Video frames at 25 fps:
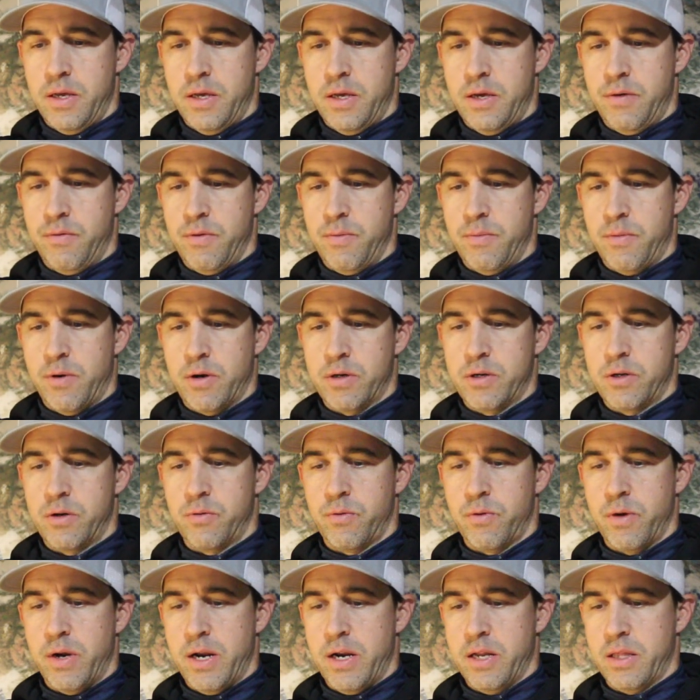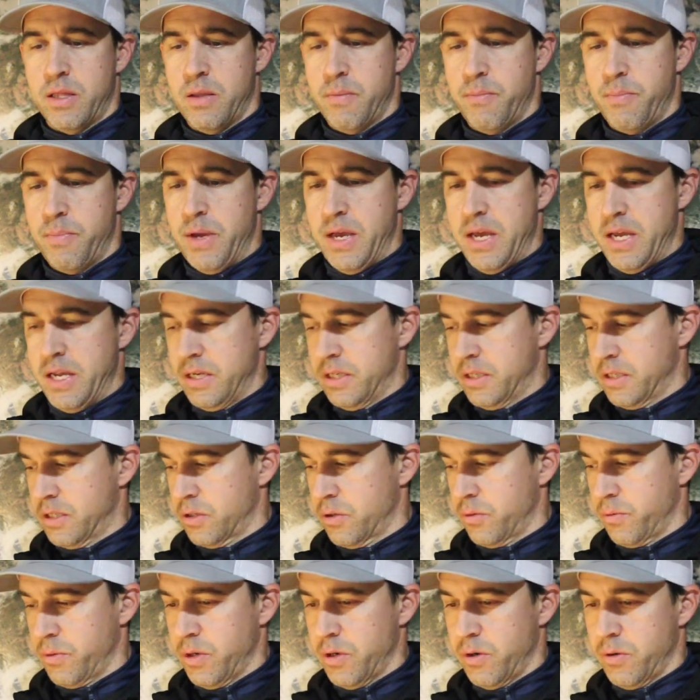And we marked it right at the base,
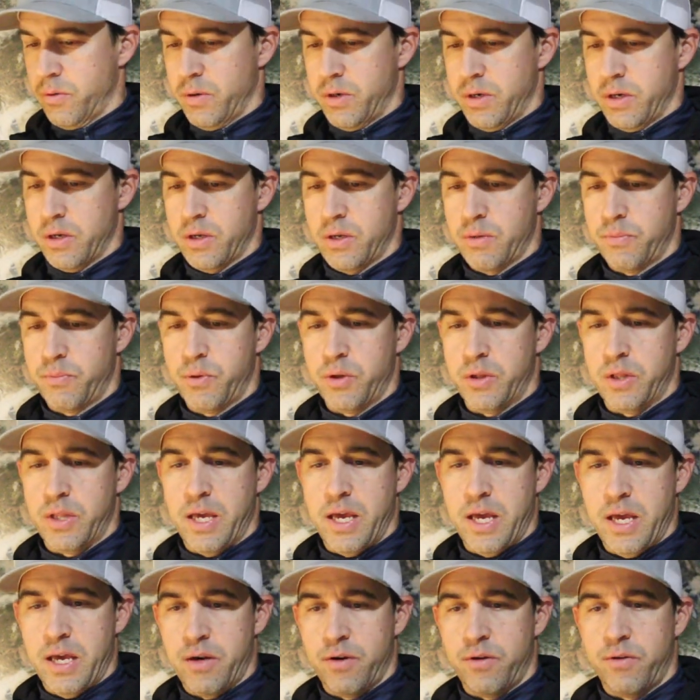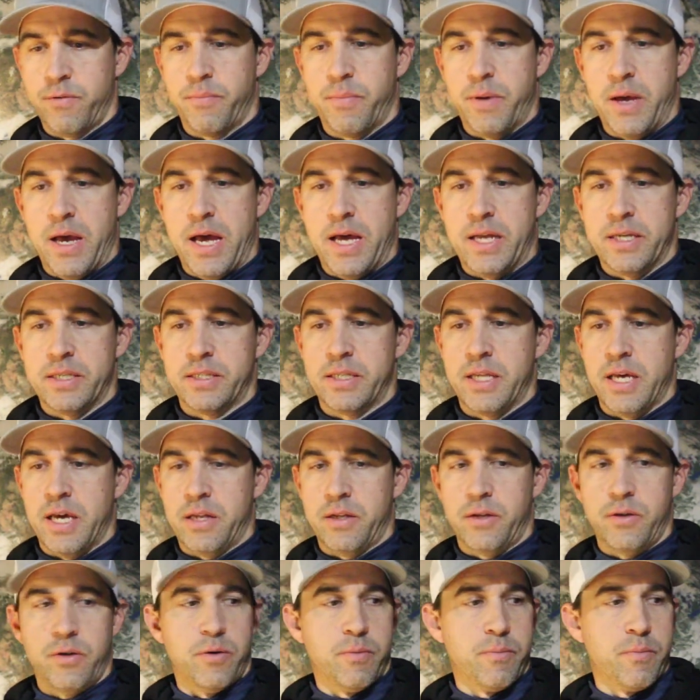so we don't want to put the handle past that
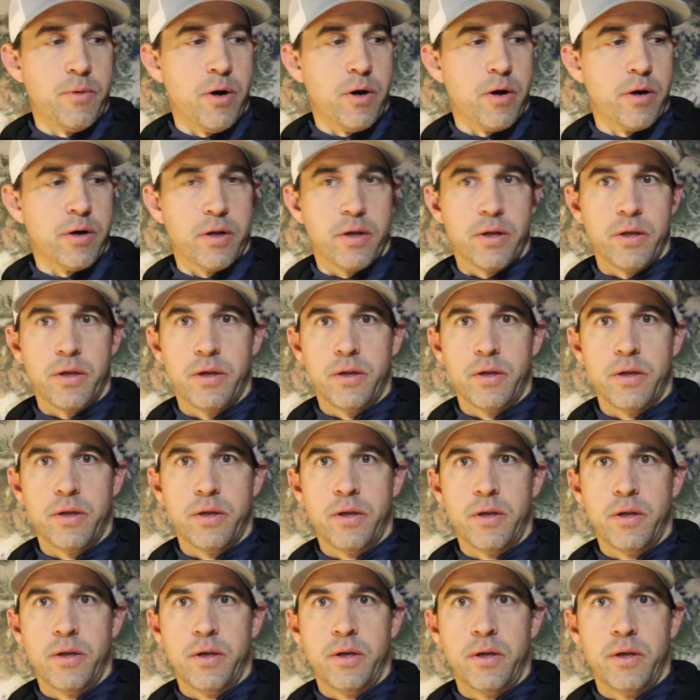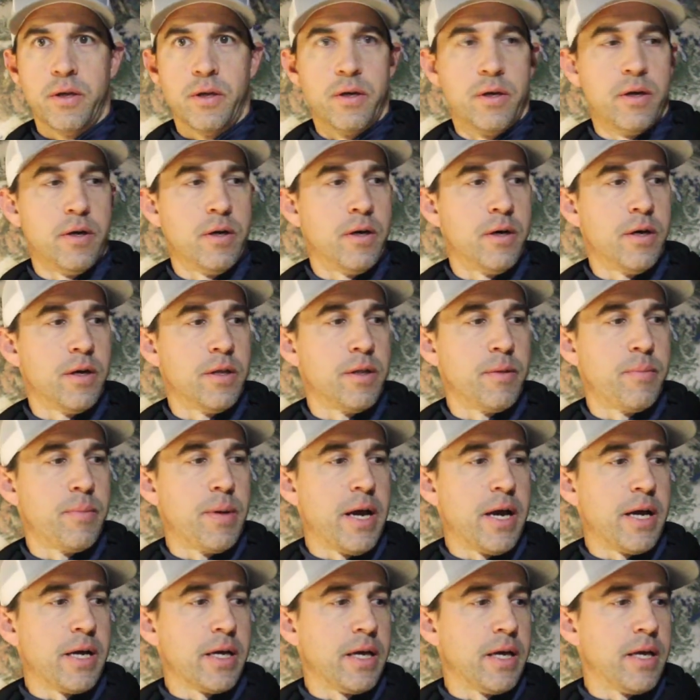little mark on the
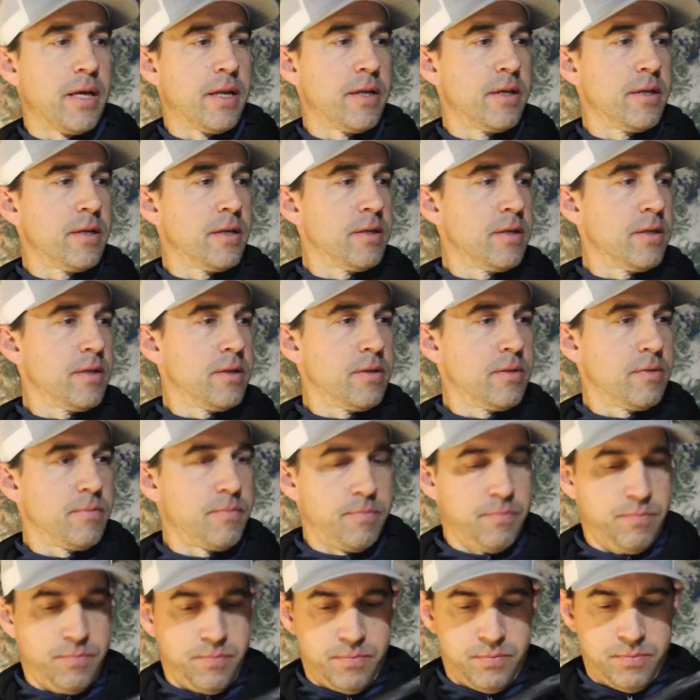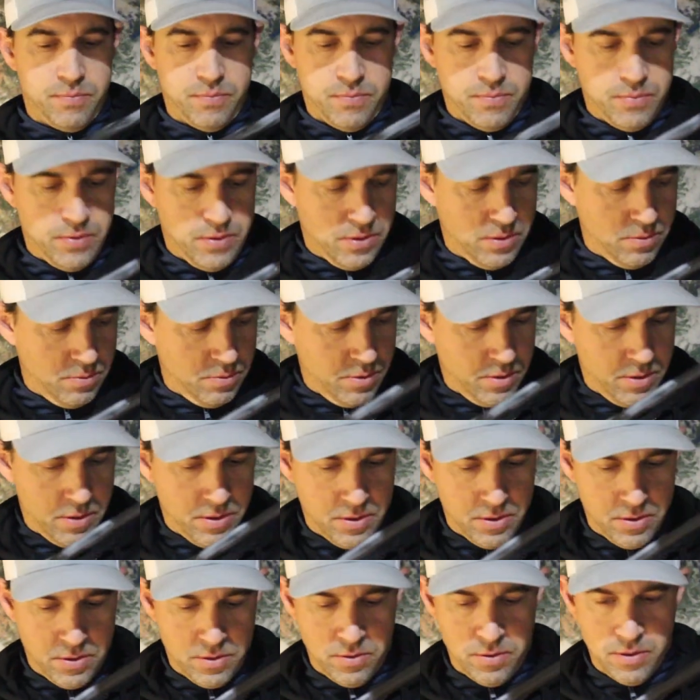back end. So we're
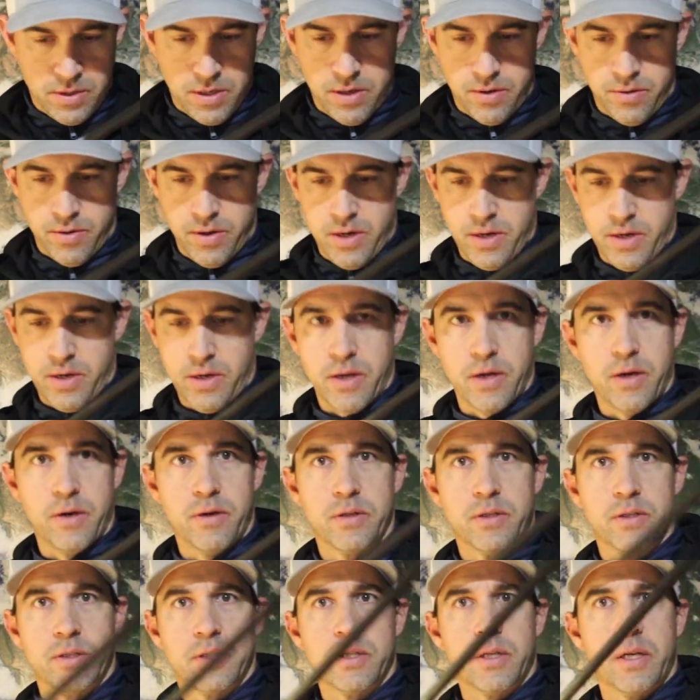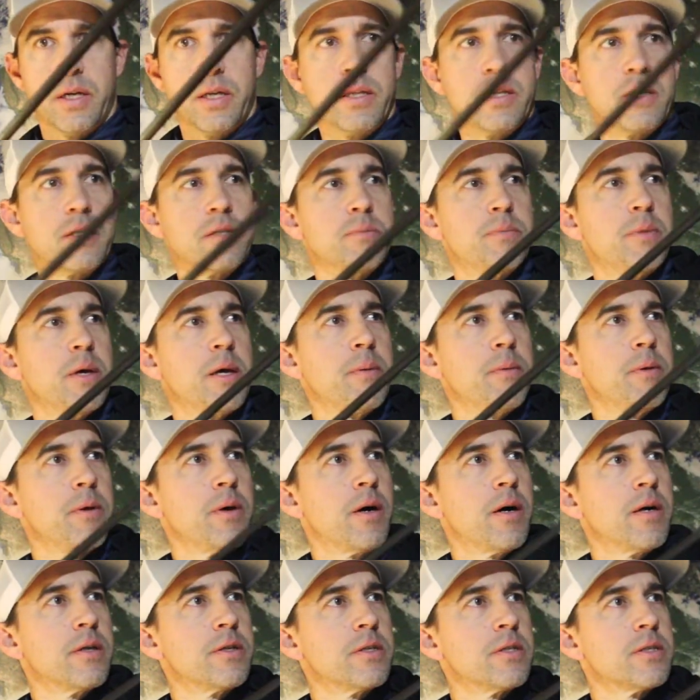going to do that right now and slide this baby
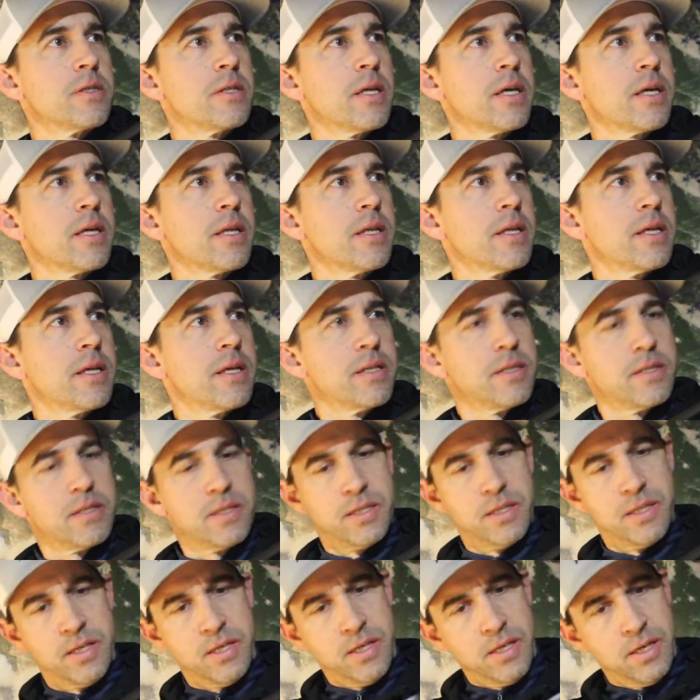on just like this.